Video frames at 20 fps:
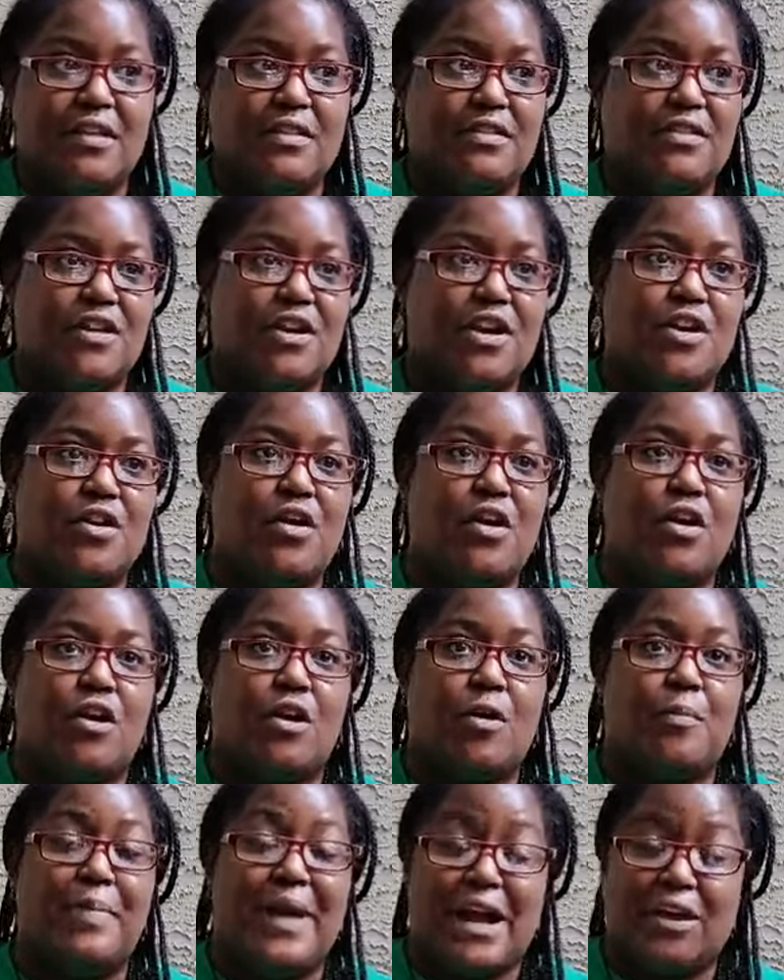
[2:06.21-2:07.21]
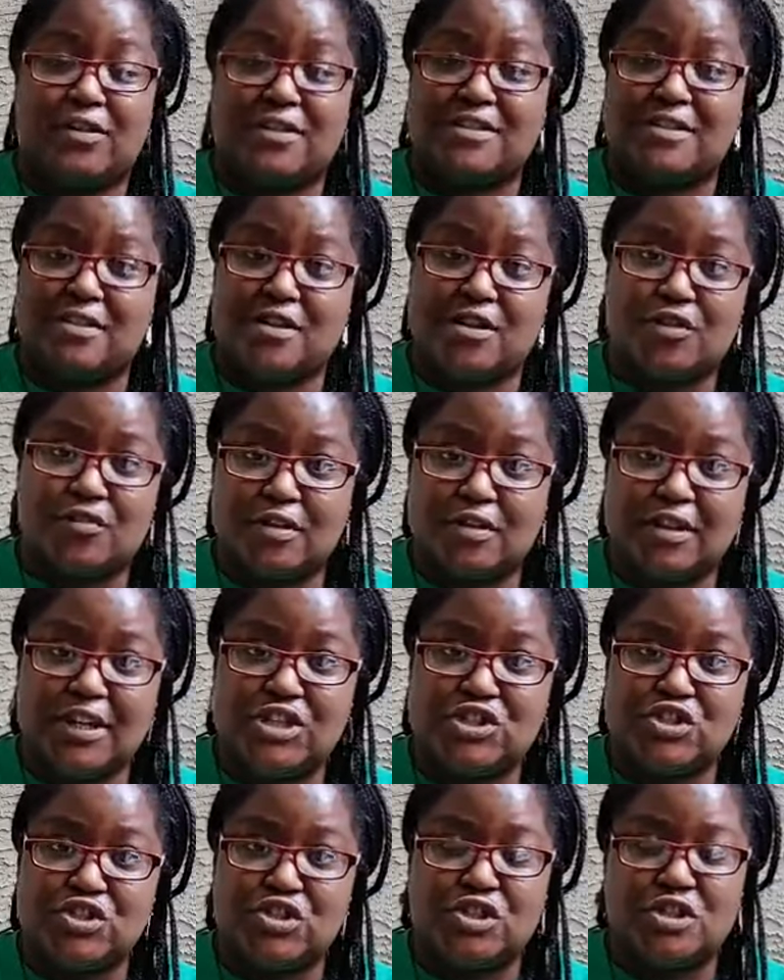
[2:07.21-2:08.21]
There are parasitic
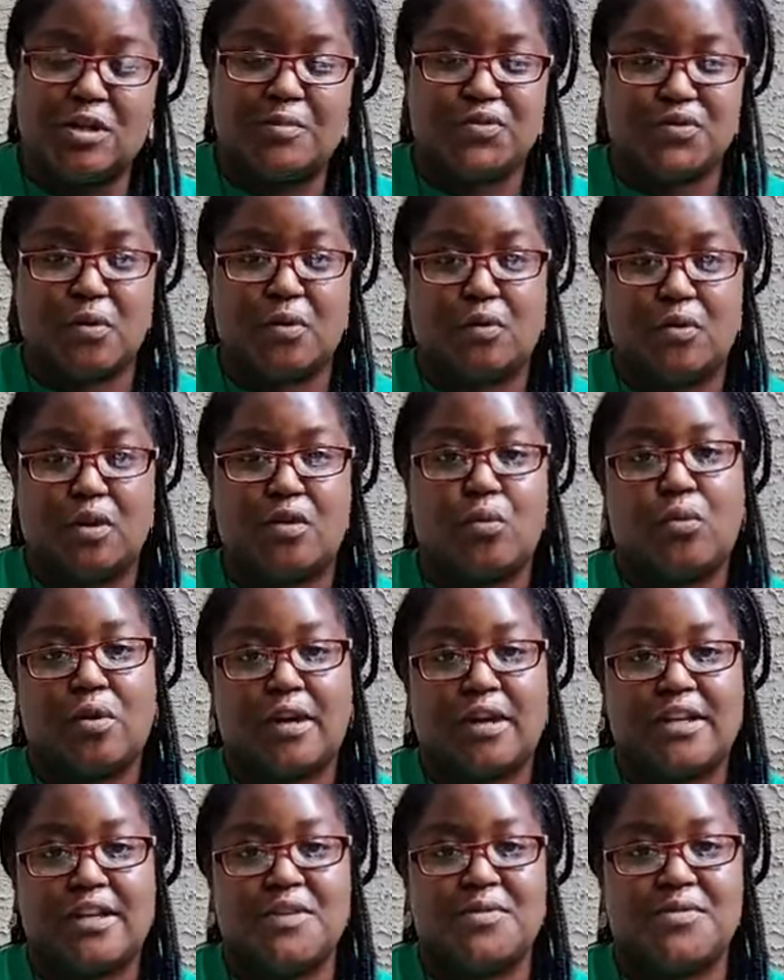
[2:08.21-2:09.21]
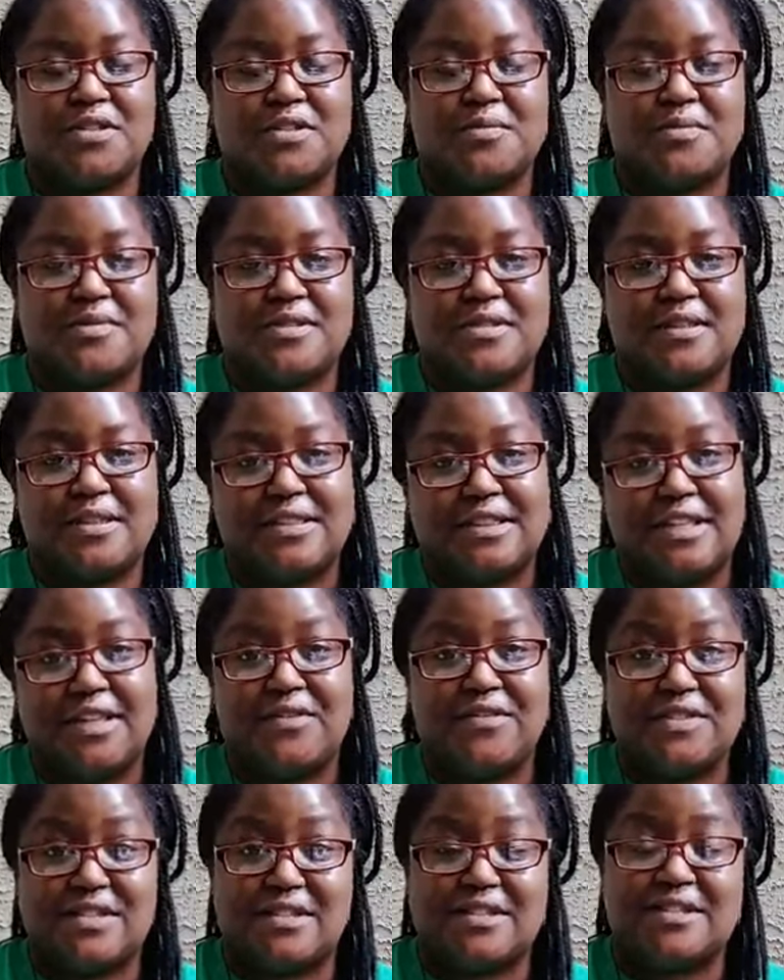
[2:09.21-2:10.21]
relationships where one organism
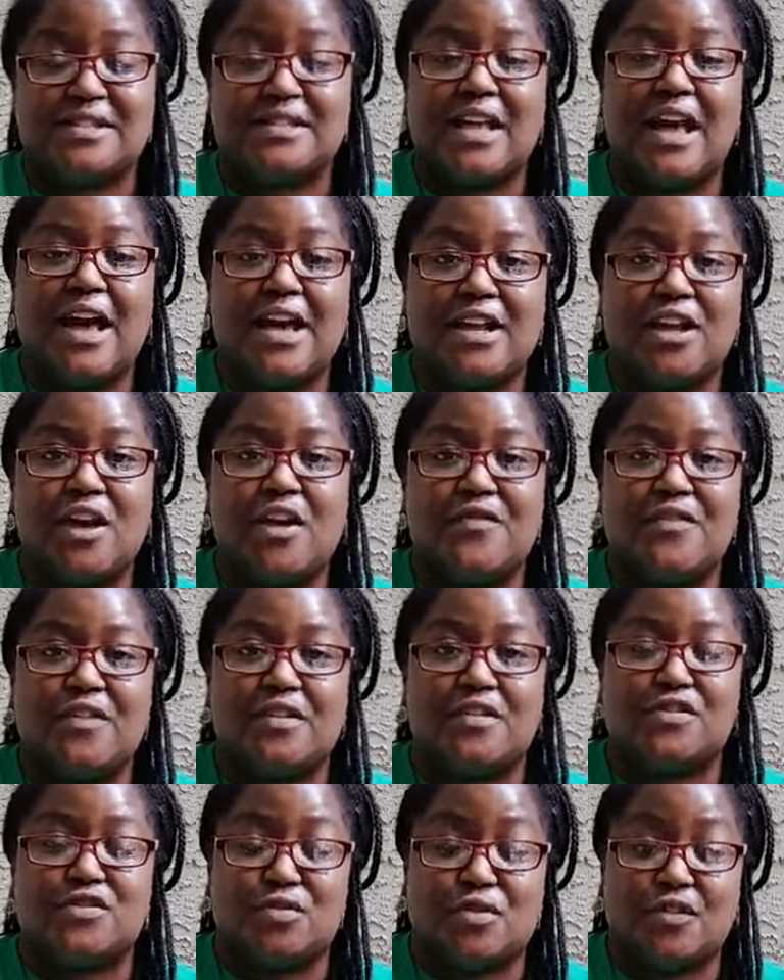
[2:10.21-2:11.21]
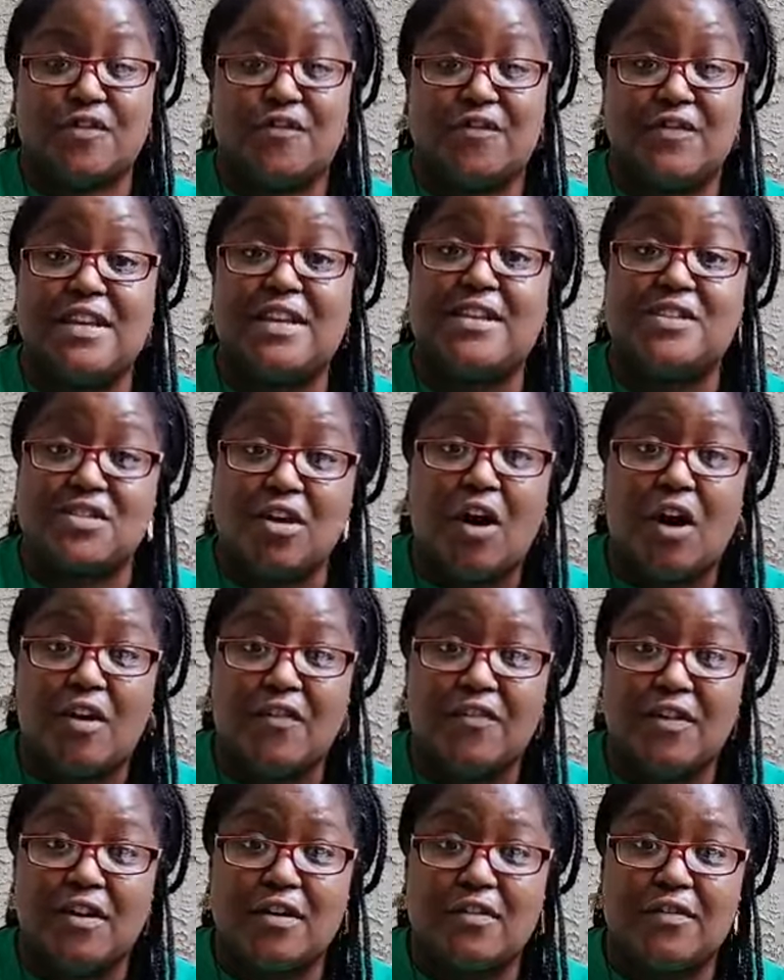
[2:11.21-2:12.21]
lives inside of and sort of feeds
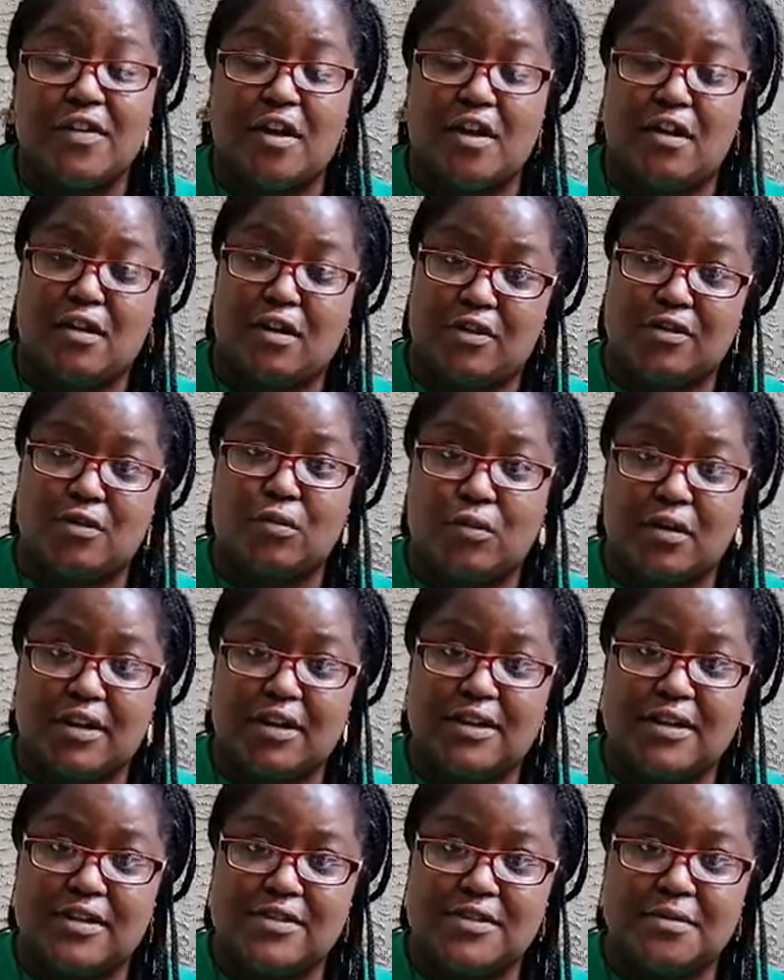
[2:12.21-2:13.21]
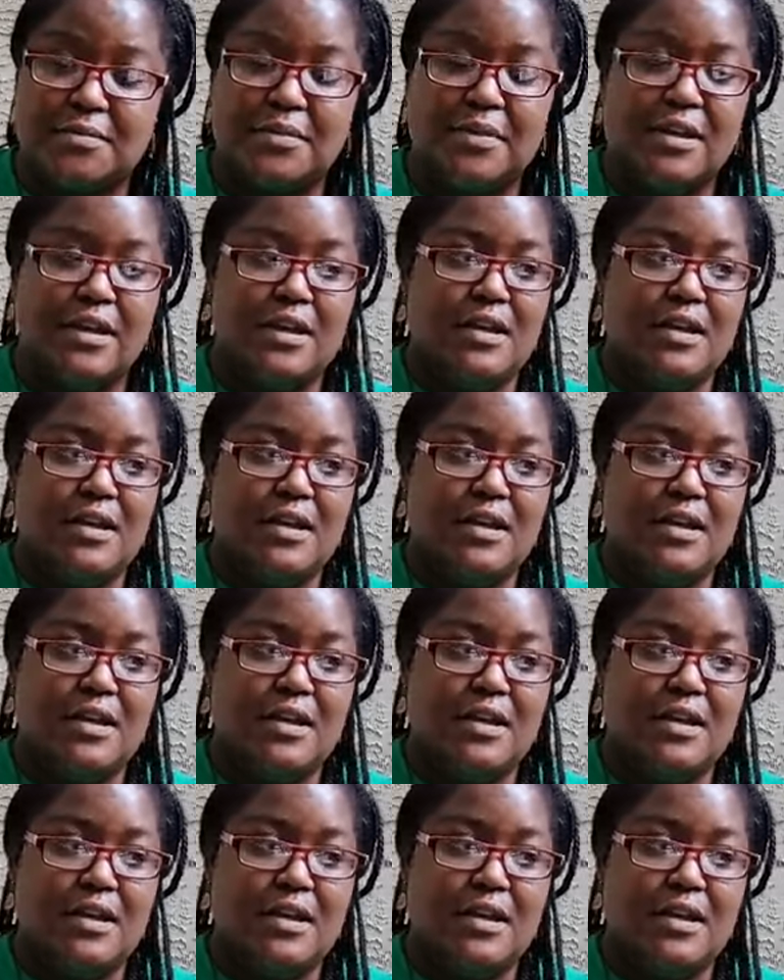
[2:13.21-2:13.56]
off of another organism.